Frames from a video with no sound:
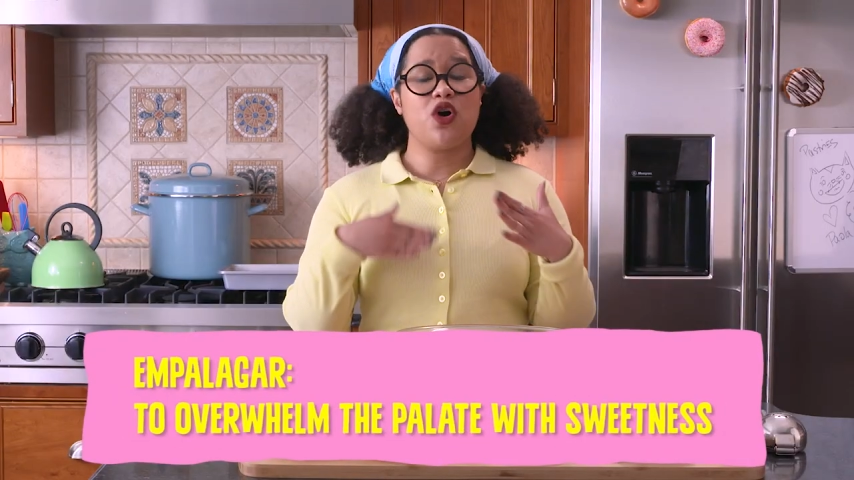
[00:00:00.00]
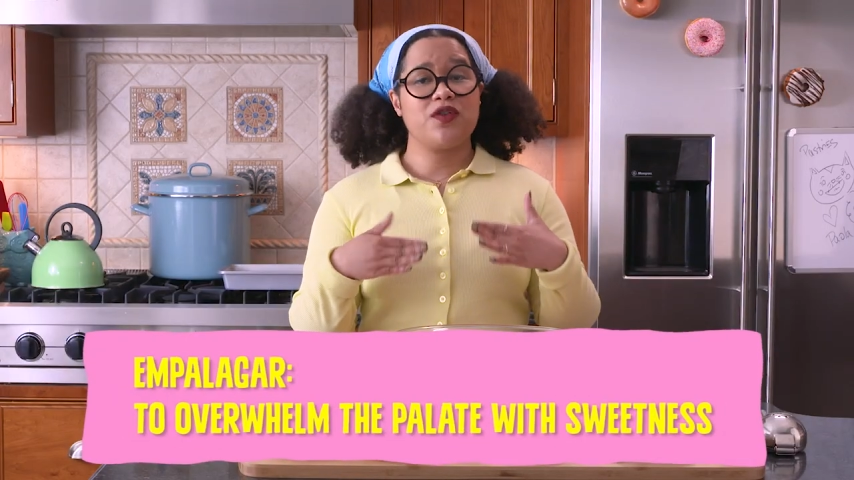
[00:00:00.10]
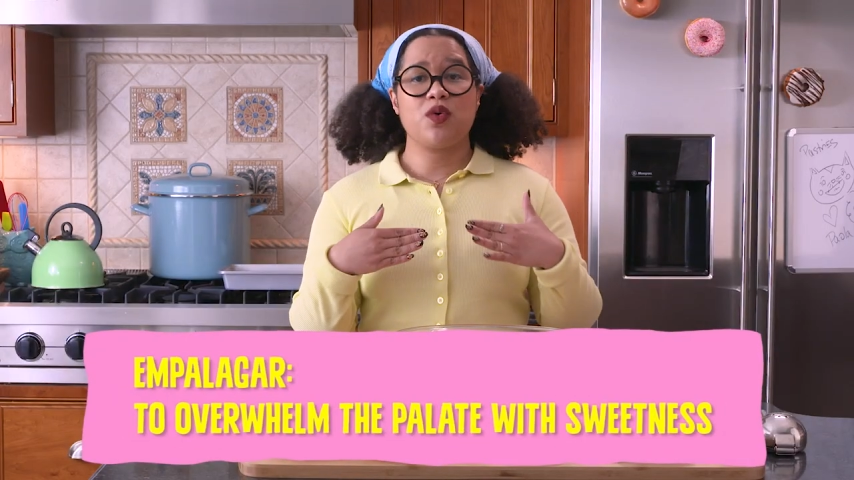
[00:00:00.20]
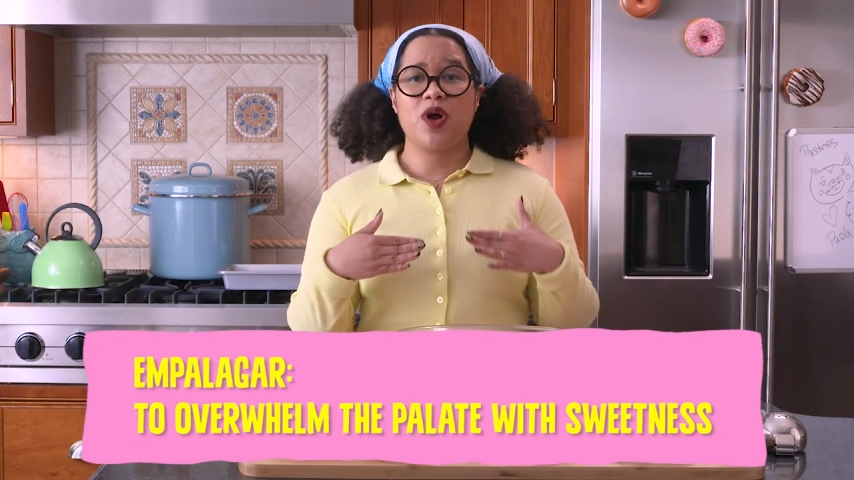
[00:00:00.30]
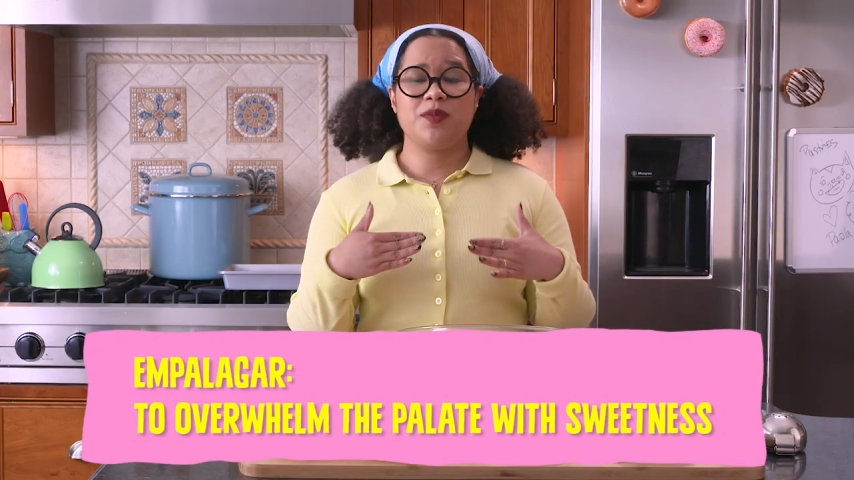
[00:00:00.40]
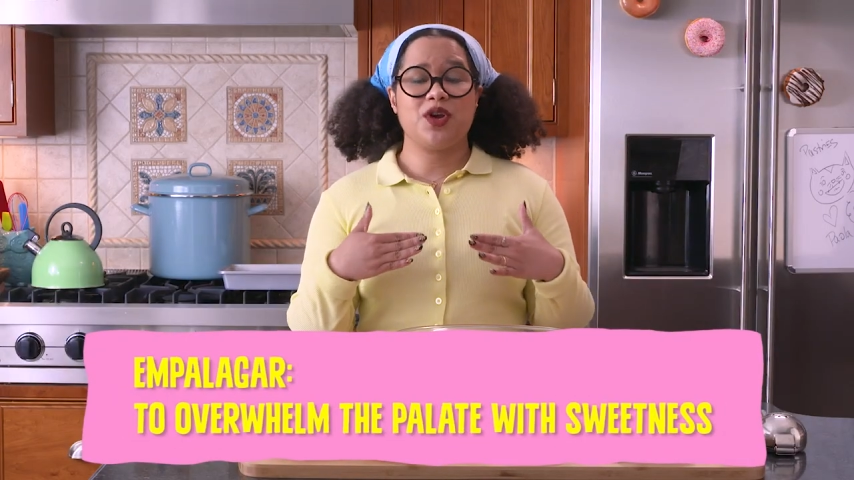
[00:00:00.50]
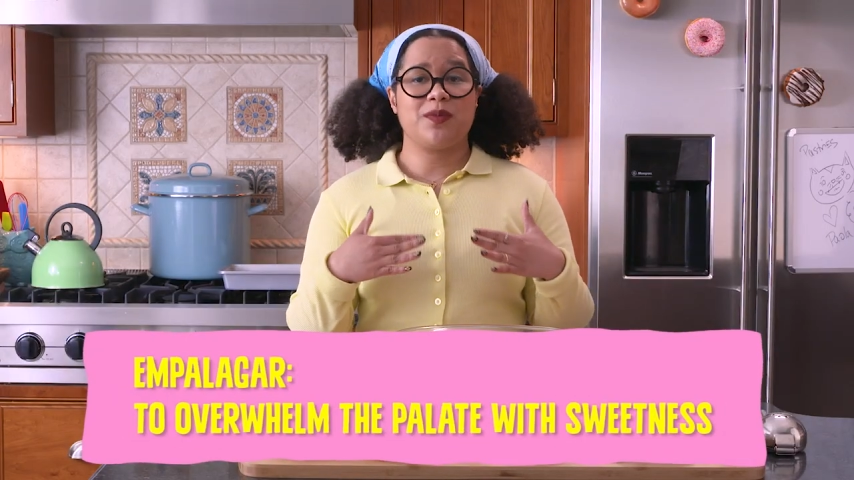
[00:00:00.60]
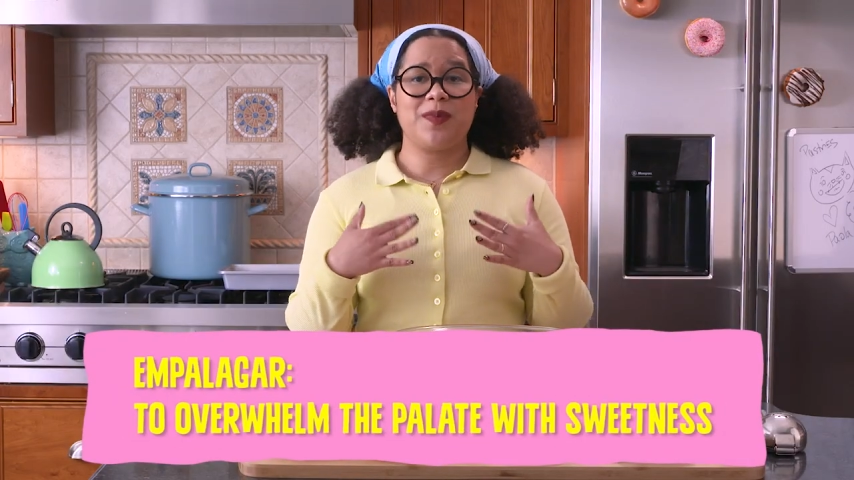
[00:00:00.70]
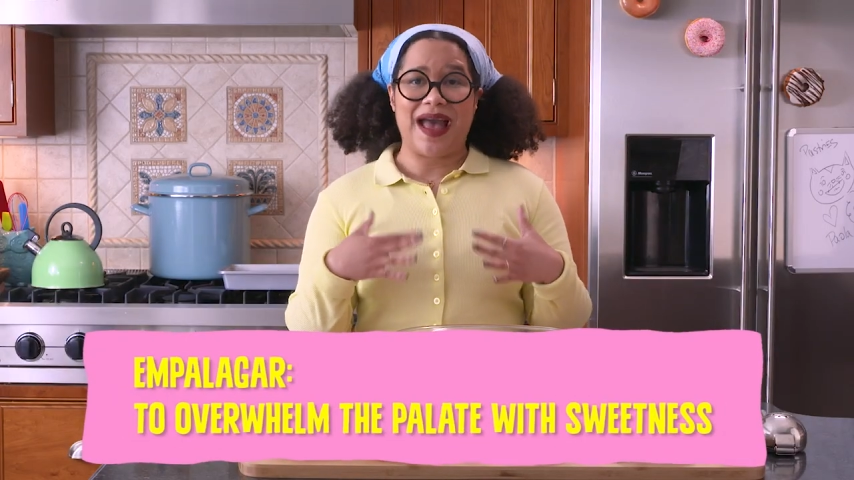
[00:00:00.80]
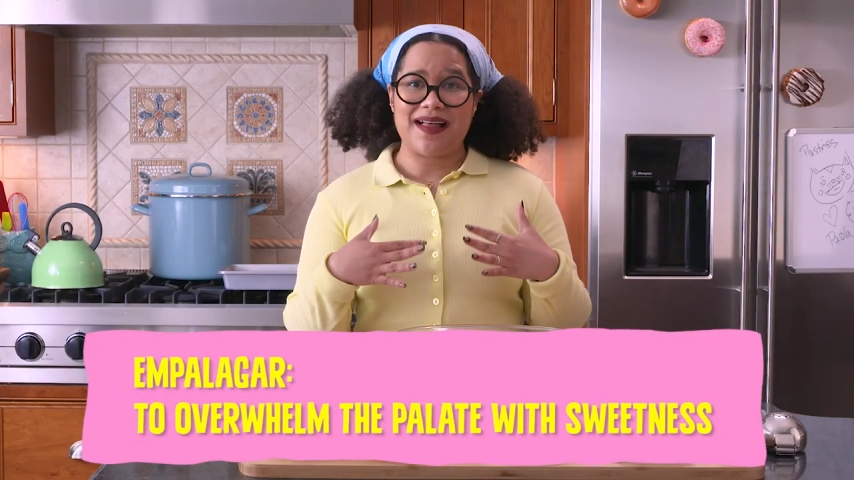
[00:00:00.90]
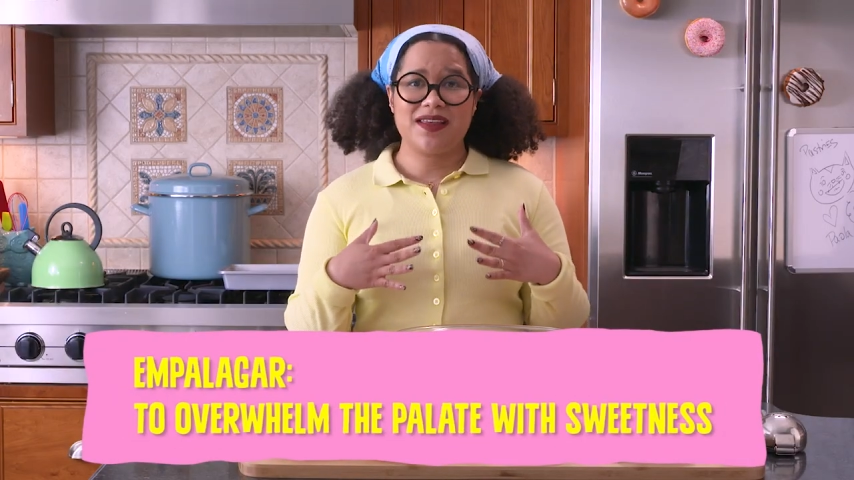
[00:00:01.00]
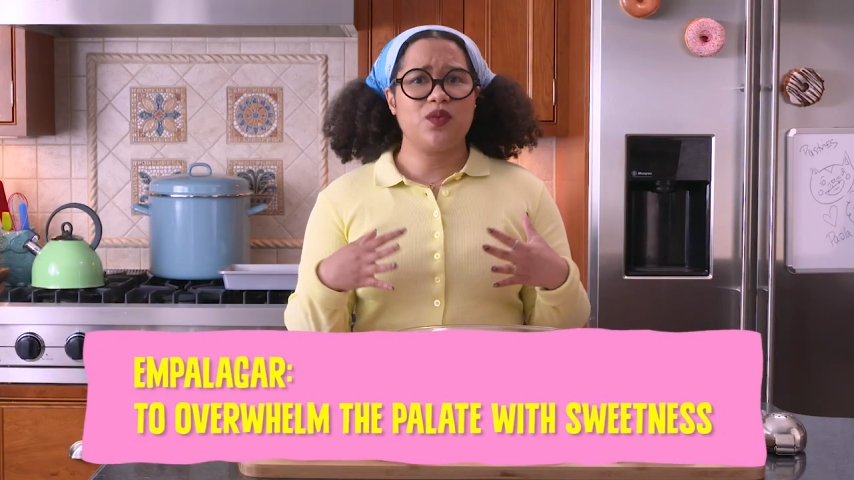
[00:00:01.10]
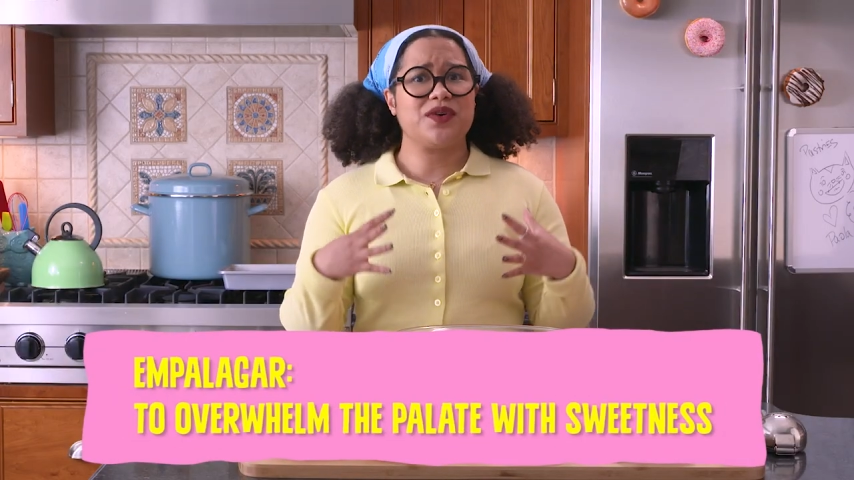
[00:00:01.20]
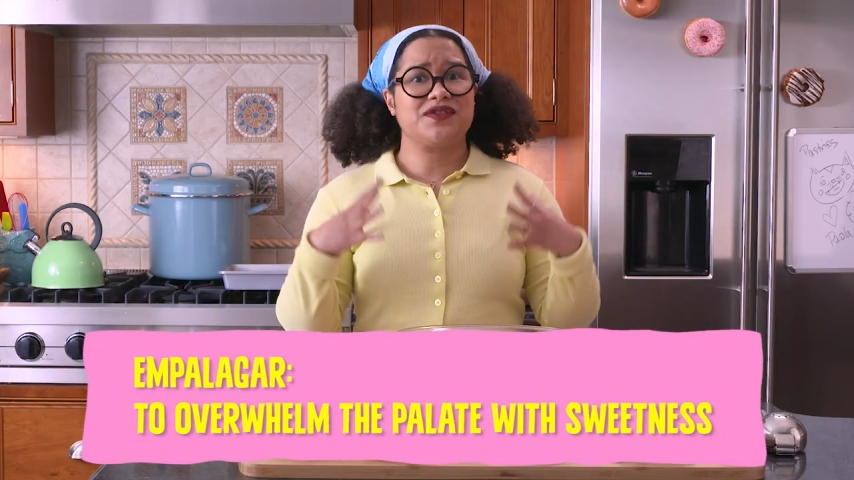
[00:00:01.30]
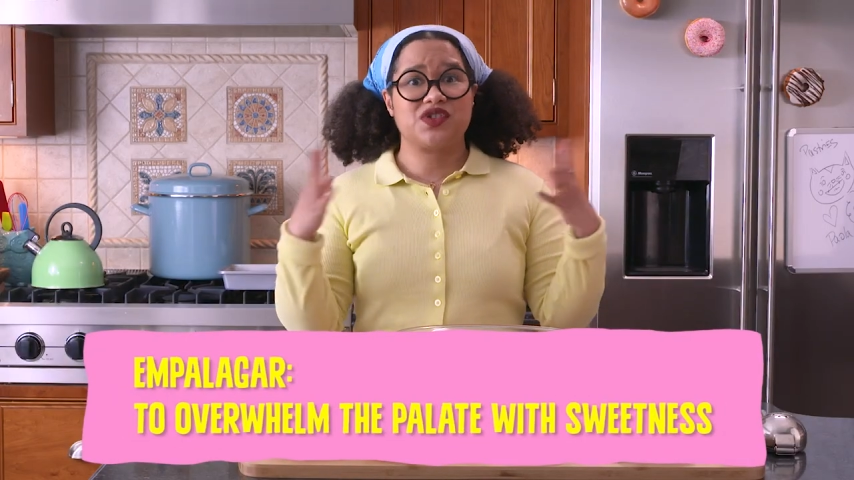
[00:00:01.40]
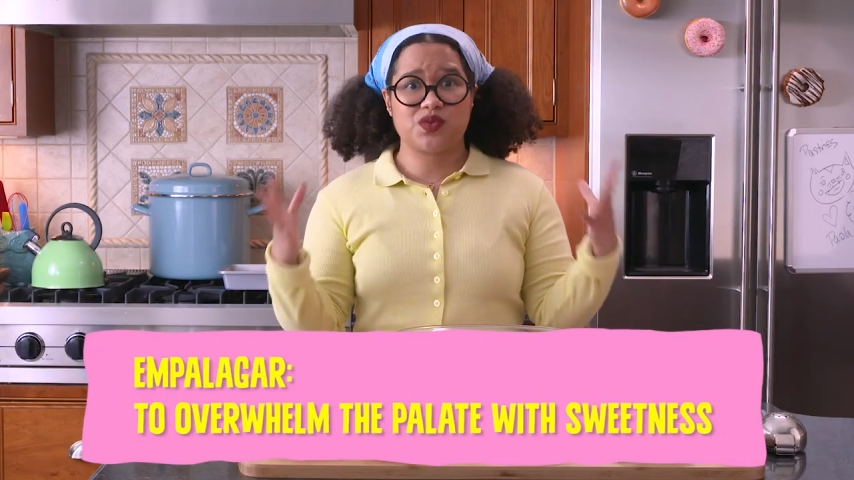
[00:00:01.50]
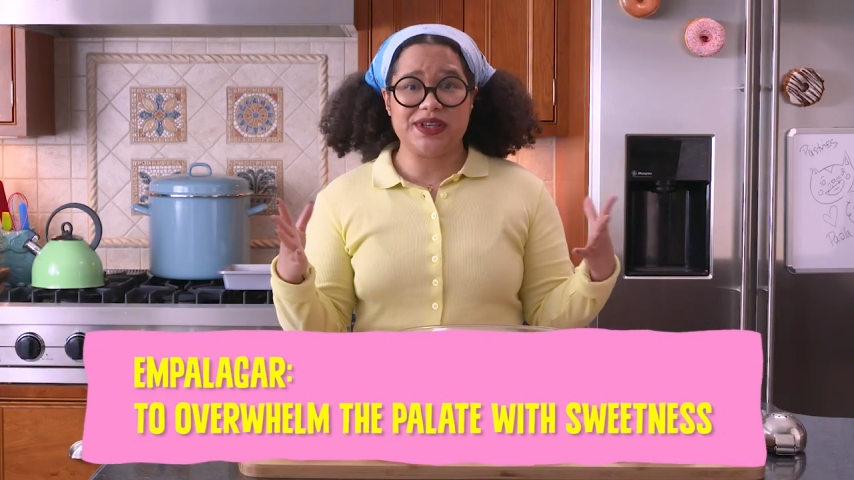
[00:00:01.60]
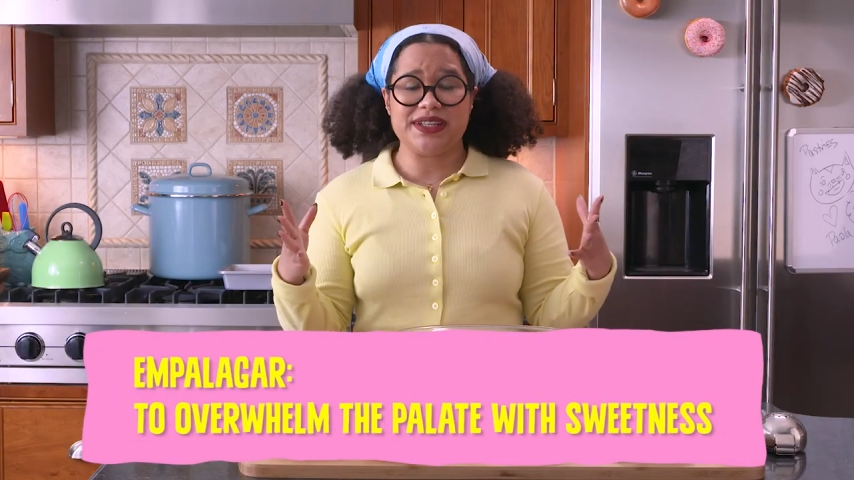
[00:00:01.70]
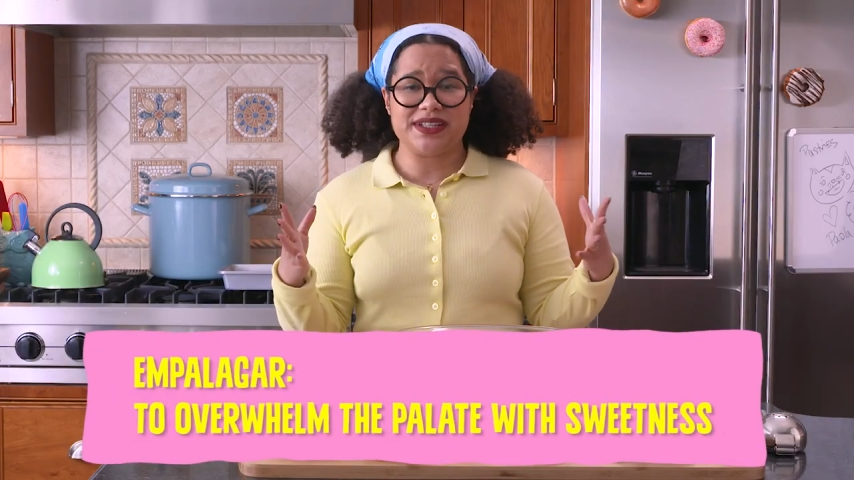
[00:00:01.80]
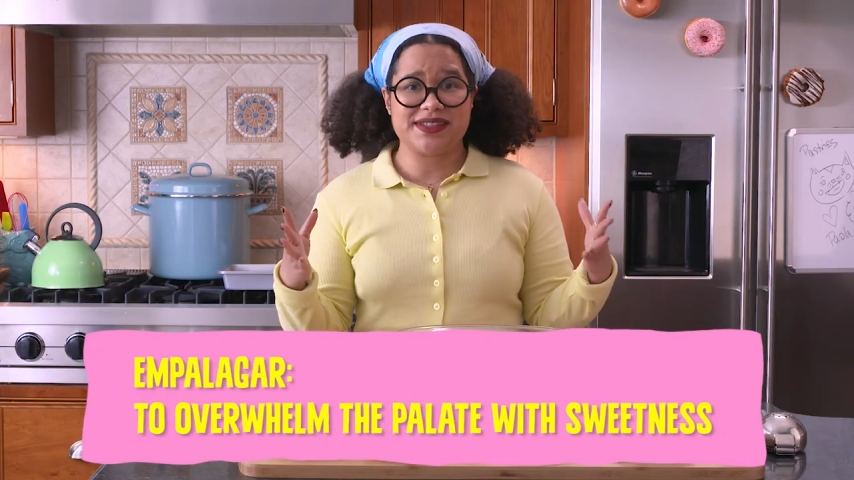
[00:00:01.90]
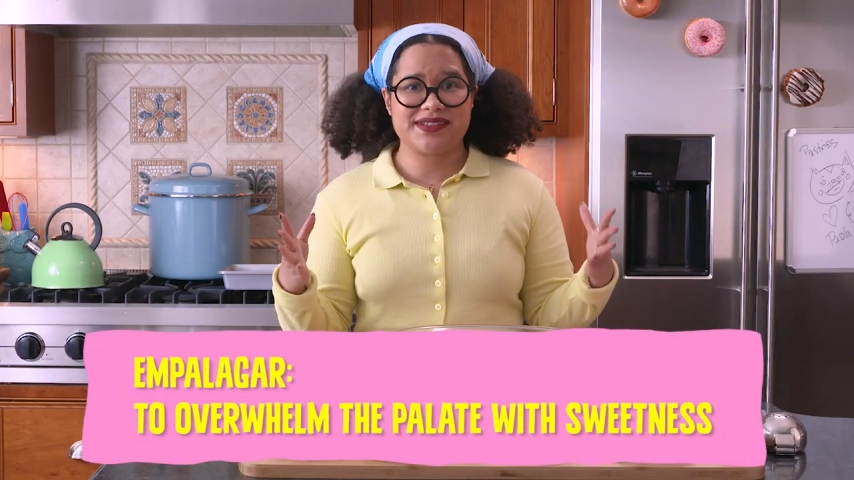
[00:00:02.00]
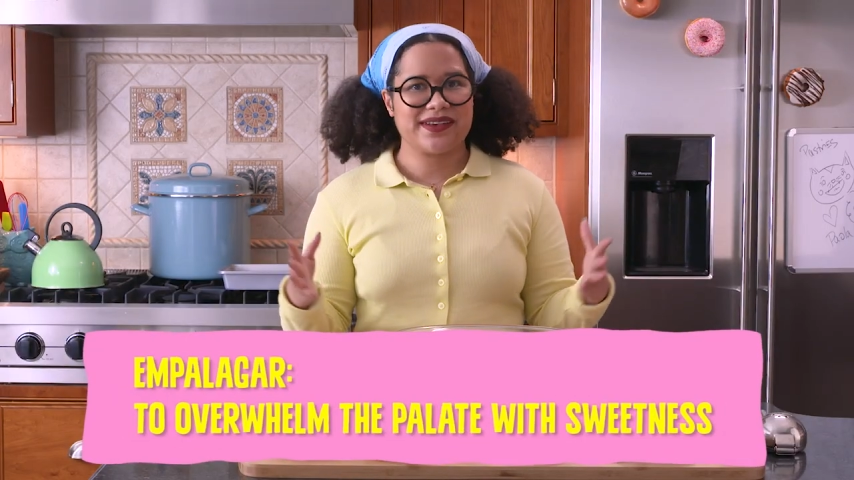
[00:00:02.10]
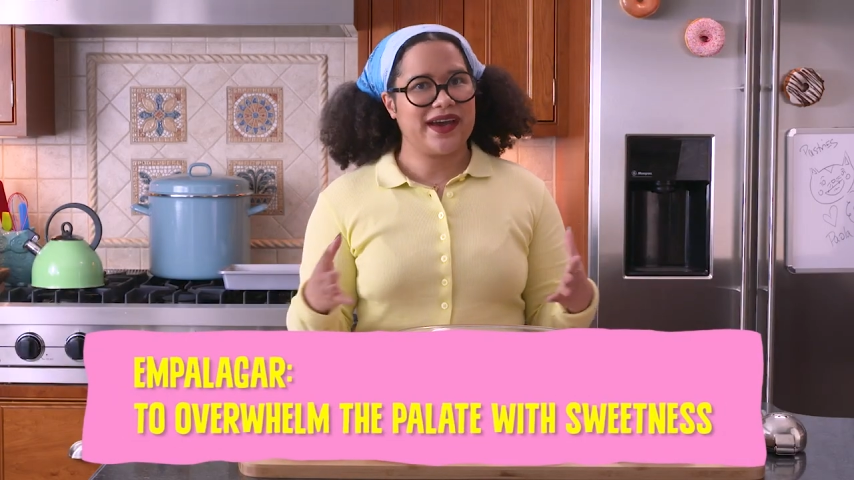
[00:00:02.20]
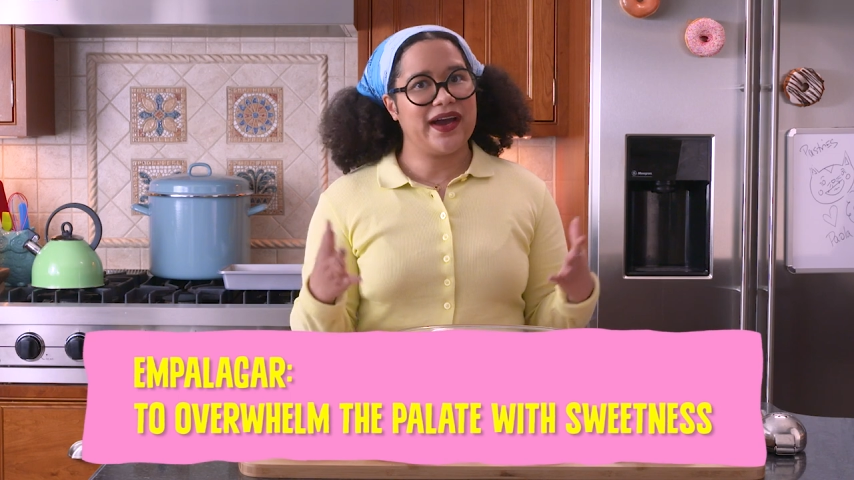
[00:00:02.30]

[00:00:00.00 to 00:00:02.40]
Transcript: overwhelm your palate with sweetness.